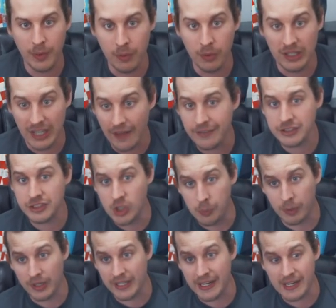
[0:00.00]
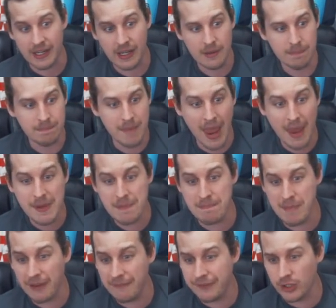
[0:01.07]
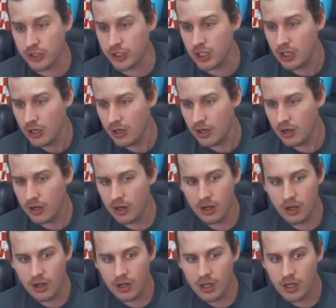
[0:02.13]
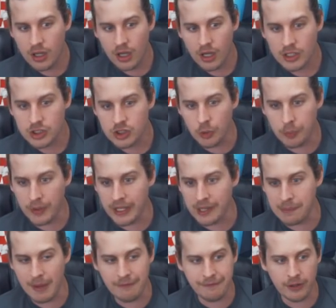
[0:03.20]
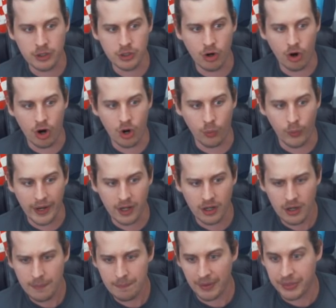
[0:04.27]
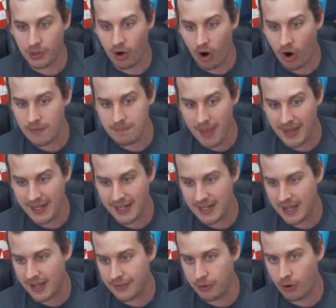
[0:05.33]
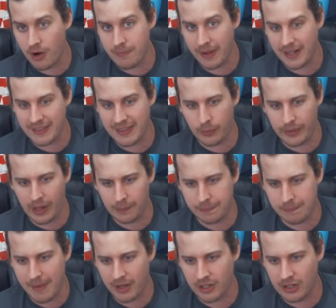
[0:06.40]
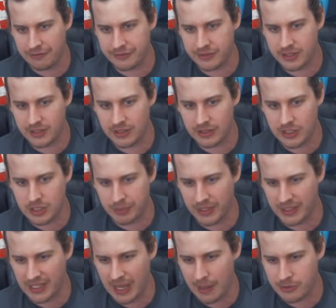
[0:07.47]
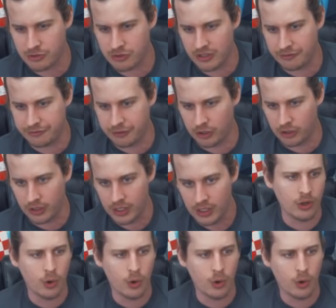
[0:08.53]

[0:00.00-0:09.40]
We would love a Super League, maybe midfielder, Super League midfielder or a winger, but there aren't many. Uh, there aren't many that would help him out enough to to bring the chemistry to full.